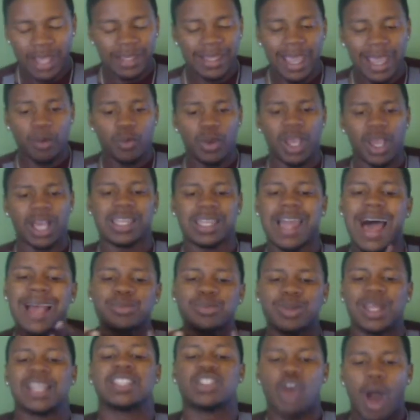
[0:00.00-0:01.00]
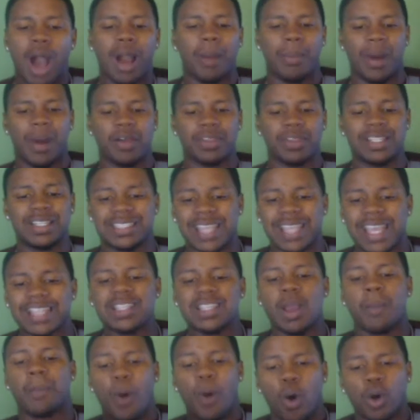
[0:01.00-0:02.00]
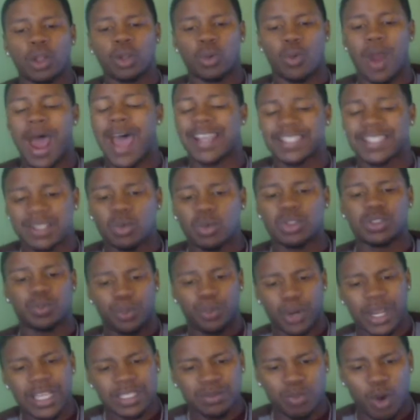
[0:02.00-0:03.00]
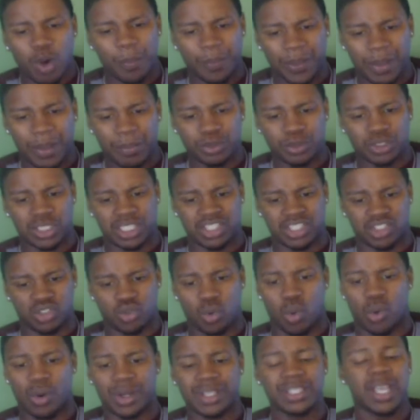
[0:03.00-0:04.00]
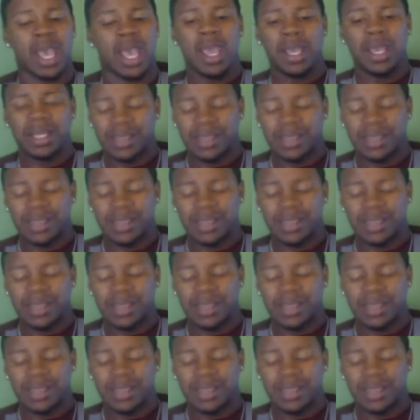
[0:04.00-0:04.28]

They realize when they talk about these things, they're polarizing, which brings more people to the stories.